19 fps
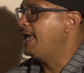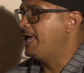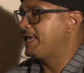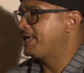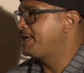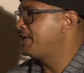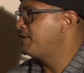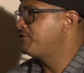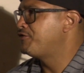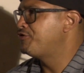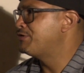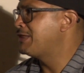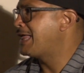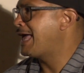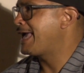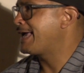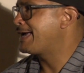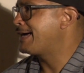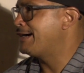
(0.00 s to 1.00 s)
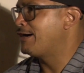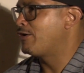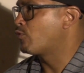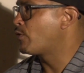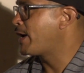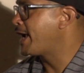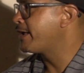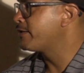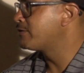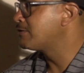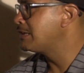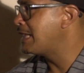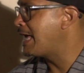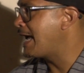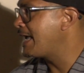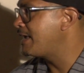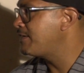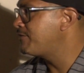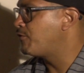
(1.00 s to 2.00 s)
and give you like a regular
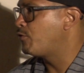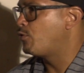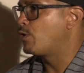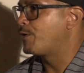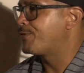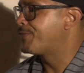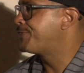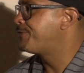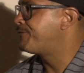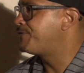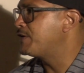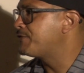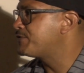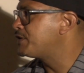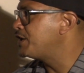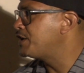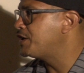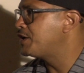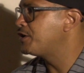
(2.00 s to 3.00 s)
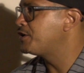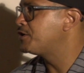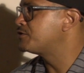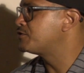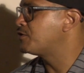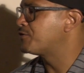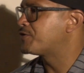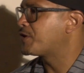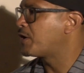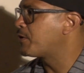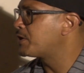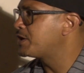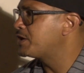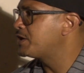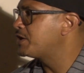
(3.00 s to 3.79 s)
life, or 50 years or 30